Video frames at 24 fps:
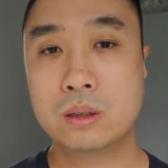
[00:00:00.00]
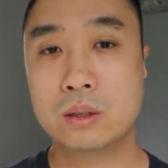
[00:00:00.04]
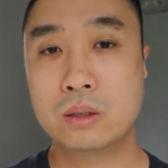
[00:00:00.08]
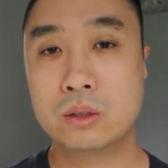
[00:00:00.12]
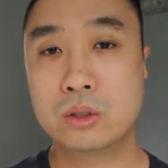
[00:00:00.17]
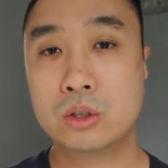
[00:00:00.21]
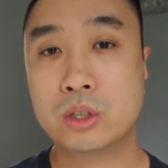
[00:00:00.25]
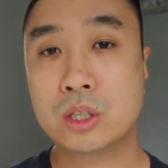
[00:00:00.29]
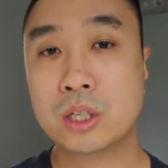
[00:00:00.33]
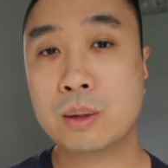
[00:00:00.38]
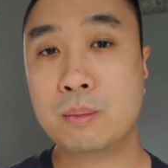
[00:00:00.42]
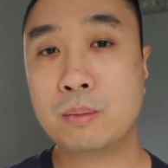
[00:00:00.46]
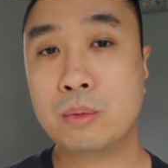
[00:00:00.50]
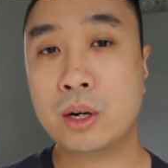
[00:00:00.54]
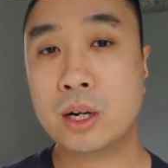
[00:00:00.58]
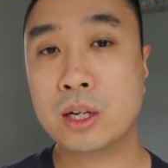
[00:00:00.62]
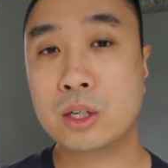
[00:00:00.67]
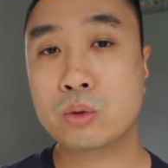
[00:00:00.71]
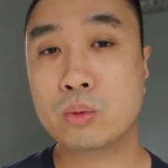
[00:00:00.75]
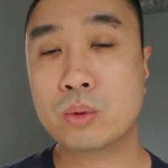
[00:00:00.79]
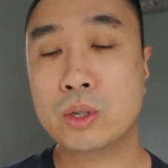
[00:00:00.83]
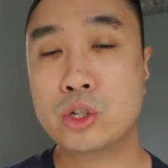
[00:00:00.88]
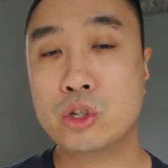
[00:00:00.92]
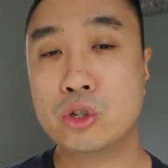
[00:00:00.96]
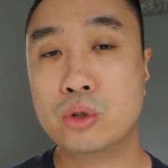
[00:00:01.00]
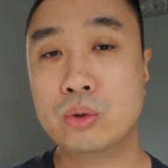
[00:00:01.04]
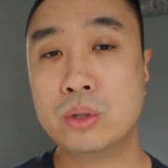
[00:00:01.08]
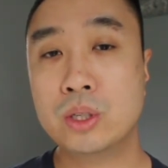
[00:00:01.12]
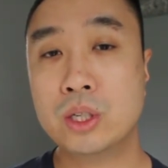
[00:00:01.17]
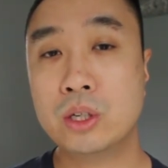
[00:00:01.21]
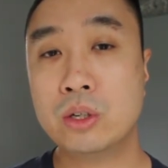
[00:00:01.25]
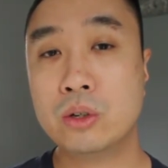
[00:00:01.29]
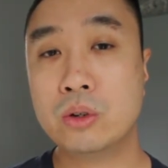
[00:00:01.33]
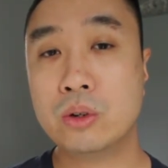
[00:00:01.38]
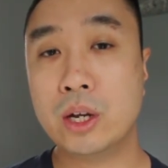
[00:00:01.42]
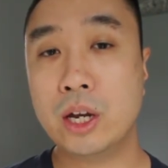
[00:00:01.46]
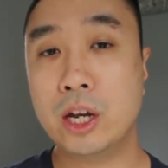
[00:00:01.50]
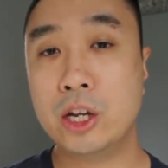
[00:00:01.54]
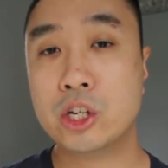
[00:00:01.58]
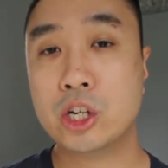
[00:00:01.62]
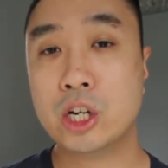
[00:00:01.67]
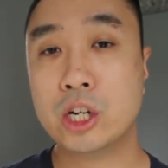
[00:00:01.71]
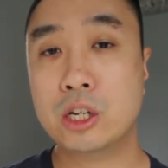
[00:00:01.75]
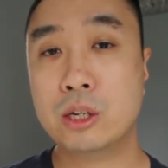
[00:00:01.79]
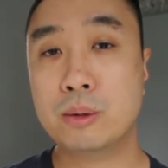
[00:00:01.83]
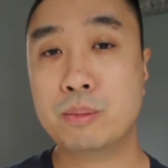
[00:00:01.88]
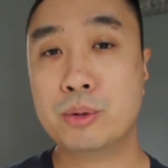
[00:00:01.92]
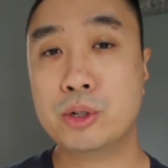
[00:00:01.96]
To summarize, when choosing your
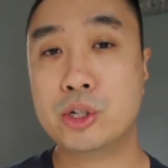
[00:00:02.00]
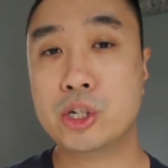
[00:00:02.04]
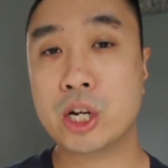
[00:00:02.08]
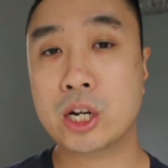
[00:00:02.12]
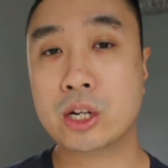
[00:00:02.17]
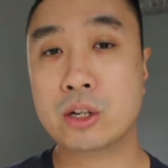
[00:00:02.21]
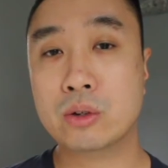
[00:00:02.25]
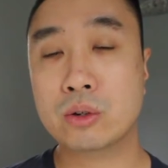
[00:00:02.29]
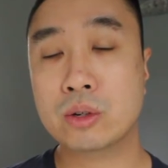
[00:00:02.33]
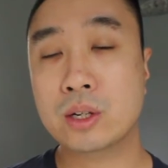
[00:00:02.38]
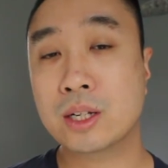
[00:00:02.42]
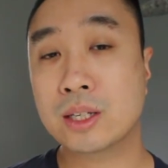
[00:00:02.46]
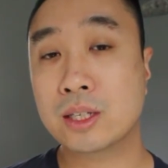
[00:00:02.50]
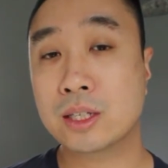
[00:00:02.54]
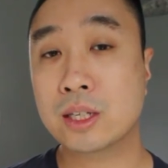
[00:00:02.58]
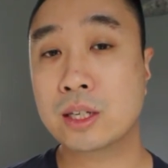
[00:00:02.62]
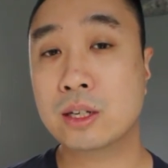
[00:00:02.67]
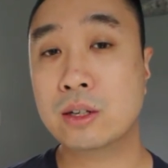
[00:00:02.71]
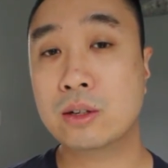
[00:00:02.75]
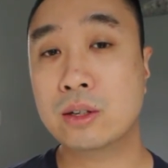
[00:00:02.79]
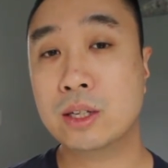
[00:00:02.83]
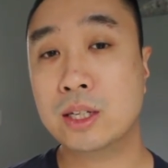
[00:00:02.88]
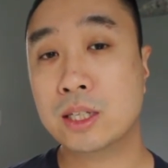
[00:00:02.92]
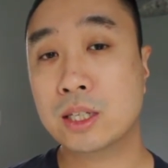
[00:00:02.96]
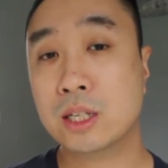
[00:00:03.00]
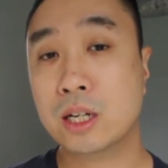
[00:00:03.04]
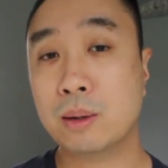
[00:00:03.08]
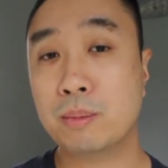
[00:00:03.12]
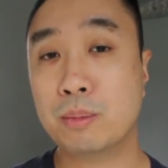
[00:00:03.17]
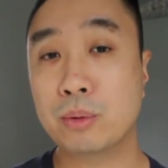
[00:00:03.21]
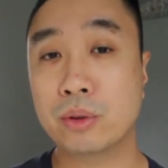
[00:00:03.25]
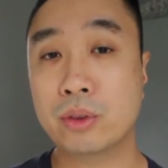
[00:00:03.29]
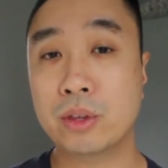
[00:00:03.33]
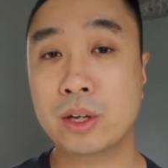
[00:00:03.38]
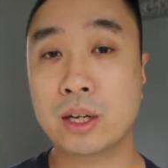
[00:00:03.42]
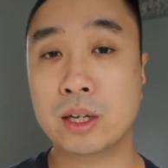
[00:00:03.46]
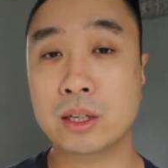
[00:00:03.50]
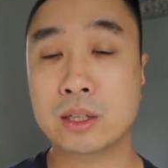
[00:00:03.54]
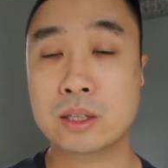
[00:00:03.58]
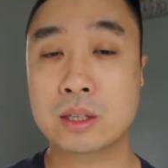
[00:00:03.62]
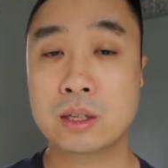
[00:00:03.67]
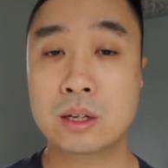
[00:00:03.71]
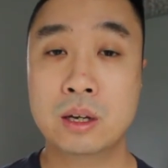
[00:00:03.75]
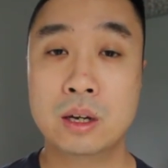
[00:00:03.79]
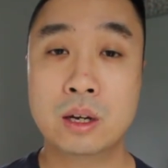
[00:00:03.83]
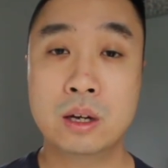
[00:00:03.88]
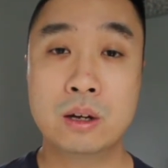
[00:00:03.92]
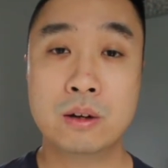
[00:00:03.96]
HID projector, consider these couple things.
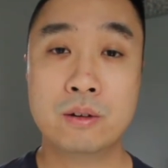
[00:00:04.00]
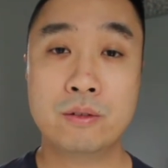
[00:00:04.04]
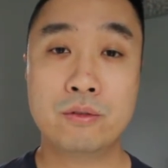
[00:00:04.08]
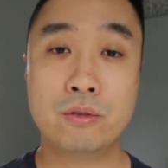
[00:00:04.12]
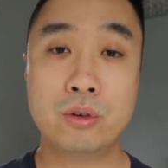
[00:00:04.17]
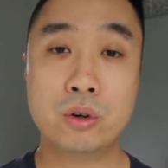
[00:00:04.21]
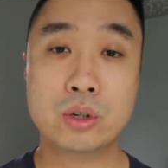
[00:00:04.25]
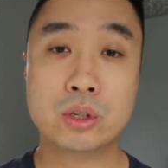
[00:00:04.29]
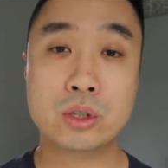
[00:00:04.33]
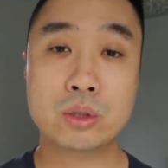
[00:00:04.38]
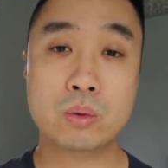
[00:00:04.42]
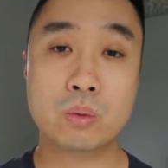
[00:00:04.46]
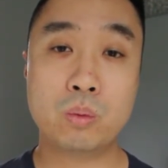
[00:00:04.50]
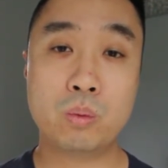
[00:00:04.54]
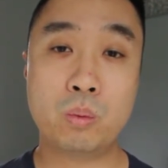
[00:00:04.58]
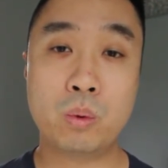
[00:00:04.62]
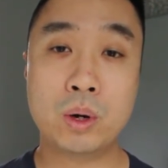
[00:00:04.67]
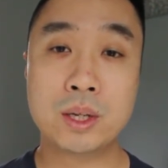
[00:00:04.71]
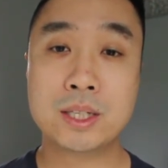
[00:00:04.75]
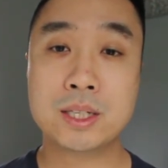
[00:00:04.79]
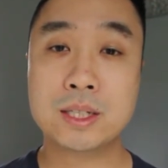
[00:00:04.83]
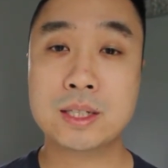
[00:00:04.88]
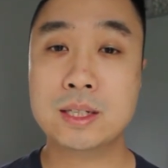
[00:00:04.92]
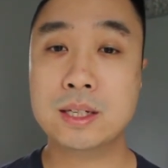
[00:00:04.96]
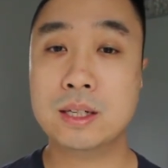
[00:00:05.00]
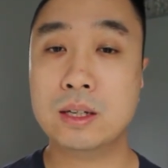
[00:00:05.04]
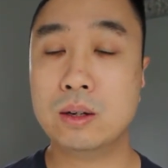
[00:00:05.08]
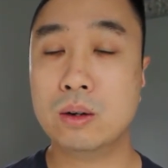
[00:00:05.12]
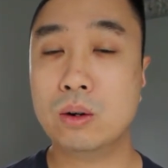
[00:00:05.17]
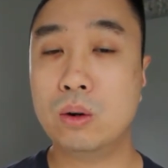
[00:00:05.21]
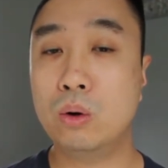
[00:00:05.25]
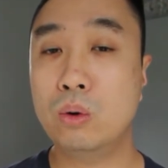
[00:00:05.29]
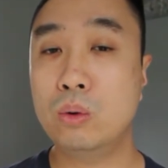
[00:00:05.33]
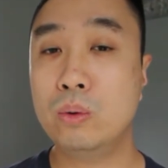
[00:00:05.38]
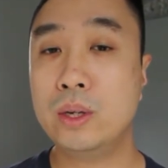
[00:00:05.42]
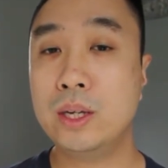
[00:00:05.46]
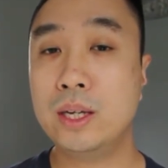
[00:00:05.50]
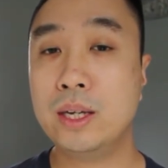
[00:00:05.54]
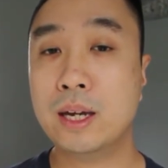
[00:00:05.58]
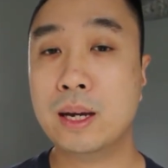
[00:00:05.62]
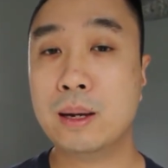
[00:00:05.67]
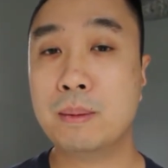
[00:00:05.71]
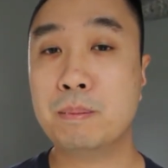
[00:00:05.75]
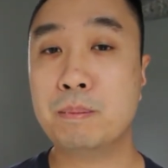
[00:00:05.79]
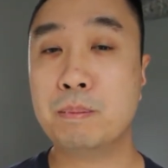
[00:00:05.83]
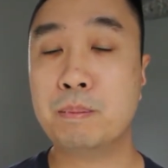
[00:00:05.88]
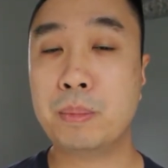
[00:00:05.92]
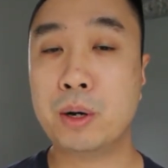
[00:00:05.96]
First, what's the
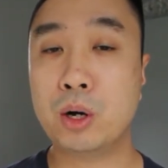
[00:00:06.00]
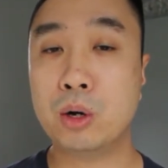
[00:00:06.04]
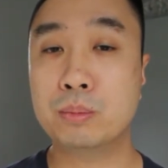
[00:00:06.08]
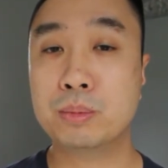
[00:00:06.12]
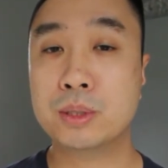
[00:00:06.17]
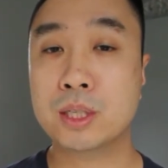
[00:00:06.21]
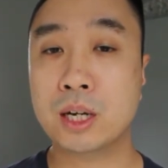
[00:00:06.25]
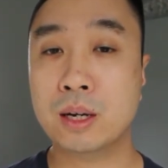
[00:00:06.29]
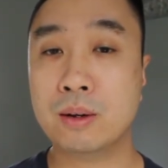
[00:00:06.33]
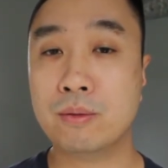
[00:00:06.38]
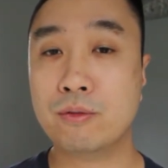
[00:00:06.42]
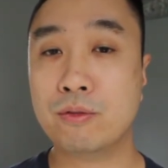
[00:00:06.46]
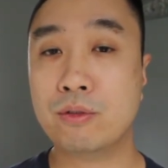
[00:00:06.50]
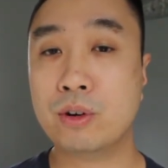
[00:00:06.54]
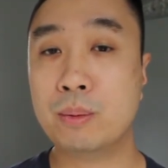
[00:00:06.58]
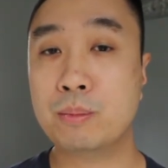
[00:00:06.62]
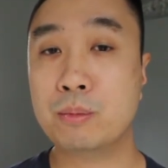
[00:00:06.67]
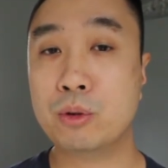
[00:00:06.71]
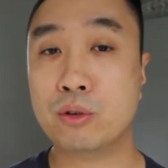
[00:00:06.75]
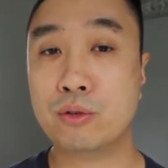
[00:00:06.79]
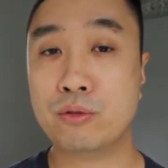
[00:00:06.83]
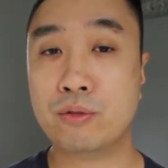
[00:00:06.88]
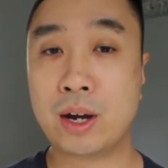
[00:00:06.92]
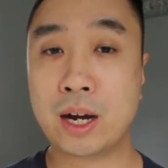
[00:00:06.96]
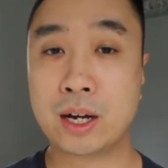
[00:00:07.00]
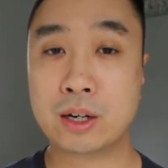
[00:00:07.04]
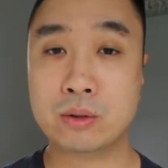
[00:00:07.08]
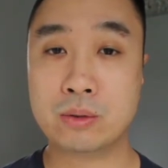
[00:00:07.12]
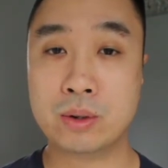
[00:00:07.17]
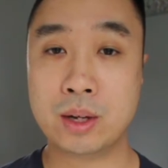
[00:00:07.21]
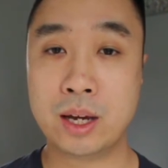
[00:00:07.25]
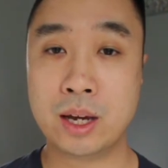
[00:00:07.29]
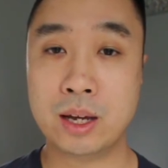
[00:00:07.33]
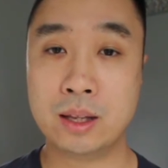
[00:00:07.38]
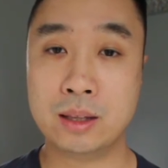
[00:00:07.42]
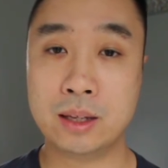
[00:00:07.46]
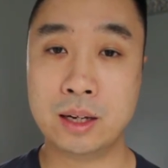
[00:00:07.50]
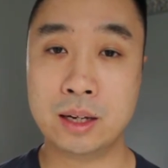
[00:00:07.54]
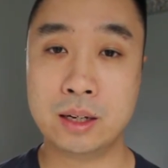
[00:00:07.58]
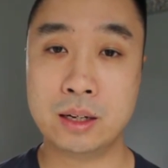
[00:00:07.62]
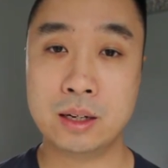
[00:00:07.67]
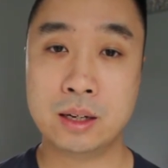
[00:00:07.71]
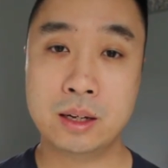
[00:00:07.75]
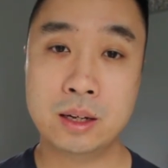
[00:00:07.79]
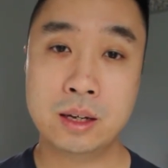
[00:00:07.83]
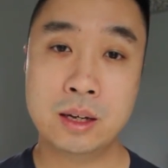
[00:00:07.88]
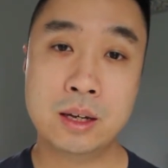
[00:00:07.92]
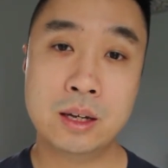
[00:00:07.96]
OEM bulb type from your factory headlight?
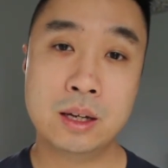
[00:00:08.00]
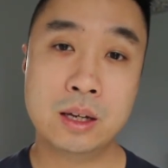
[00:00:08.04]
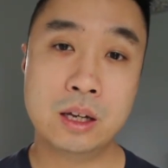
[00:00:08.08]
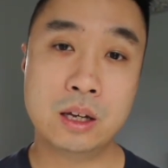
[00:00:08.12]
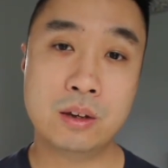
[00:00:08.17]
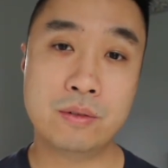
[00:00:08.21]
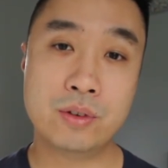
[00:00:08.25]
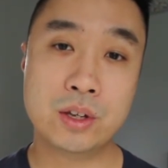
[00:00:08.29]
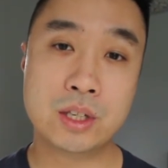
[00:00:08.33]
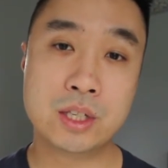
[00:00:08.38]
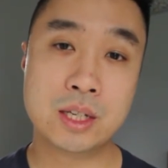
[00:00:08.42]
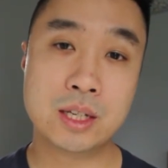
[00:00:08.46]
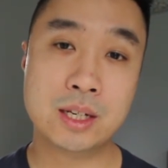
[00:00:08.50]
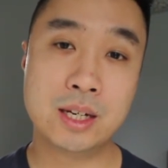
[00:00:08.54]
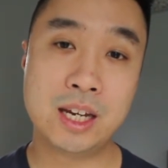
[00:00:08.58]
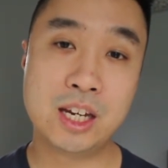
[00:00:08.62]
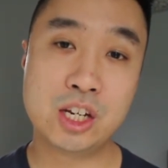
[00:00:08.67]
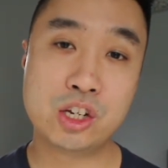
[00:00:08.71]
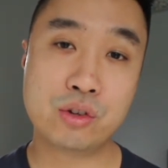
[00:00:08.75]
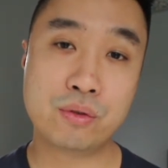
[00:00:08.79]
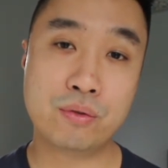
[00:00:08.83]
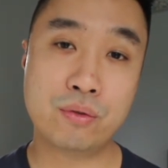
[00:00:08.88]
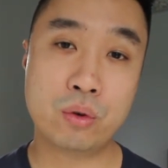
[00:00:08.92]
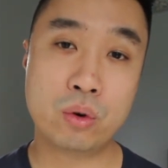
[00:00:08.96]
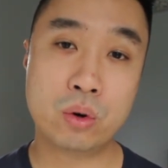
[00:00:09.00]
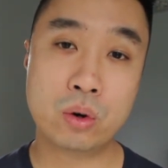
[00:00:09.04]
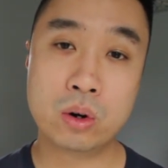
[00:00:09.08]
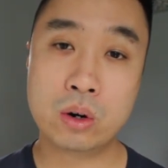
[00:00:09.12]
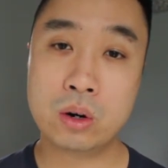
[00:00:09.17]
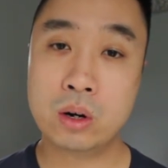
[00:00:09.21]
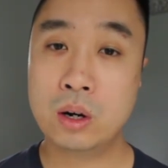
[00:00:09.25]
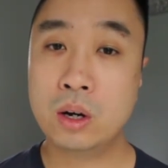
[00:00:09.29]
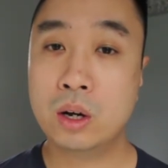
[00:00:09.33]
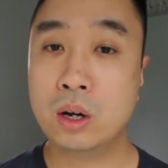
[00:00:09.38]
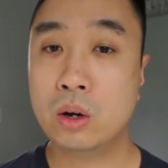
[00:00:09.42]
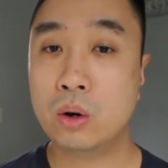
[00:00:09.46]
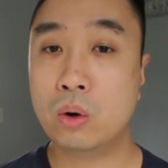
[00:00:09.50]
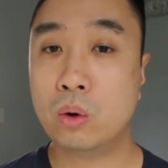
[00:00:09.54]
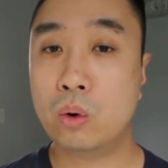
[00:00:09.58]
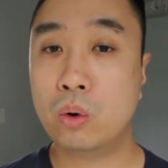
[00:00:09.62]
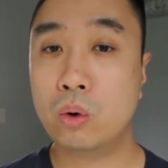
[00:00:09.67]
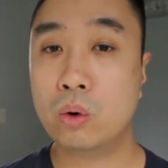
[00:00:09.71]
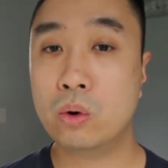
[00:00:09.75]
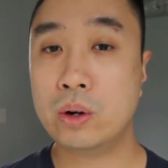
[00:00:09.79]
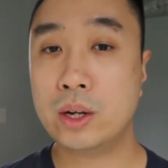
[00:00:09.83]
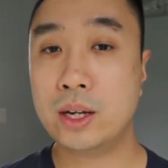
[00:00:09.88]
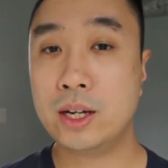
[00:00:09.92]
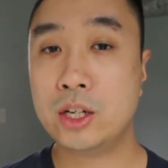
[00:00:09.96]
If it's an H4
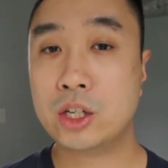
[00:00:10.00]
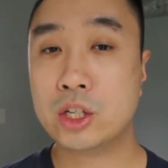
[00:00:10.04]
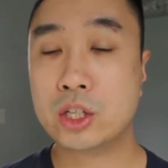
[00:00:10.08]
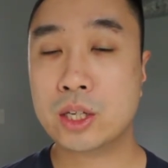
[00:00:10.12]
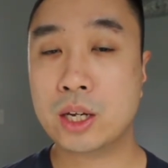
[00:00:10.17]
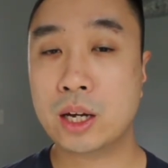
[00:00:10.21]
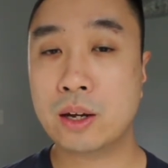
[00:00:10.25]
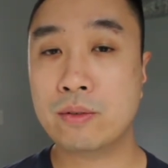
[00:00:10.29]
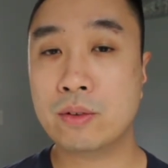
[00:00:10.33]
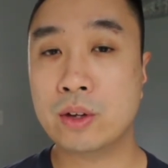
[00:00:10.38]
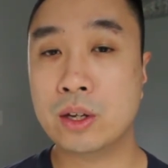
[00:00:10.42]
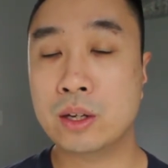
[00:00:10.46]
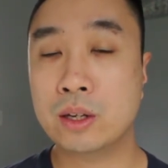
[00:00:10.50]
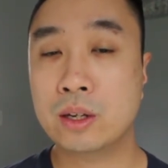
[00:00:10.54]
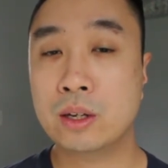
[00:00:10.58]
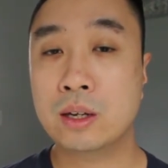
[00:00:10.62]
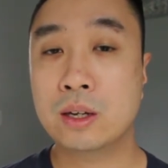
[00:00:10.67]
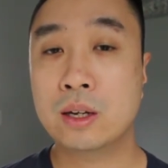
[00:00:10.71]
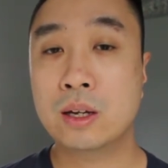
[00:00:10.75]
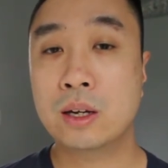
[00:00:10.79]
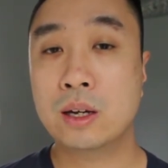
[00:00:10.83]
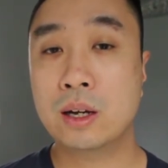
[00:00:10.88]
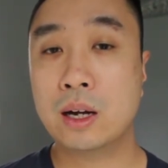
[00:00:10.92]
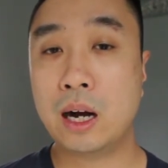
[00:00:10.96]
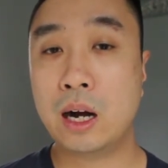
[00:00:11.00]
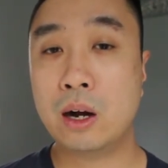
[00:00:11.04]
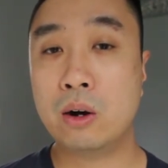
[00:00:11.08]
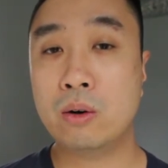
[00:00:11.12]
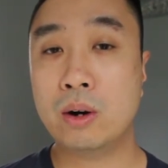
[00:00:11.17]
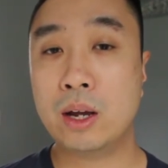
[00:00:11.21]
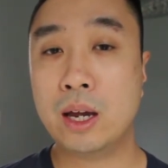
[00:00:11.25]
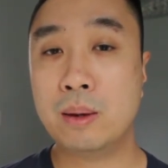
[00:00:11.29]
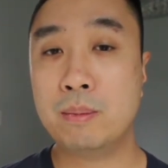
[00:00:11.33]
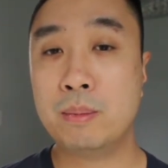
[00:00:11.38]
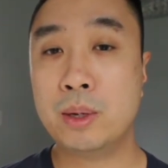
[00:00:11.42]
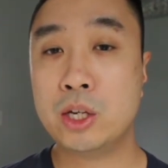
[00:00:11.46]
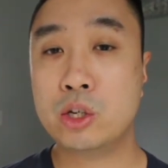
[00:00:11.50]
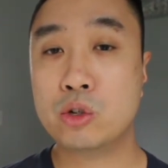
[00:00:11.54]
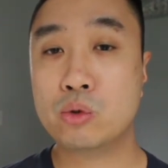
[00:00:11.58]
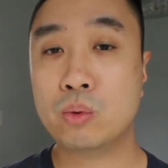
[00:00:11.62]
or H7, our MH1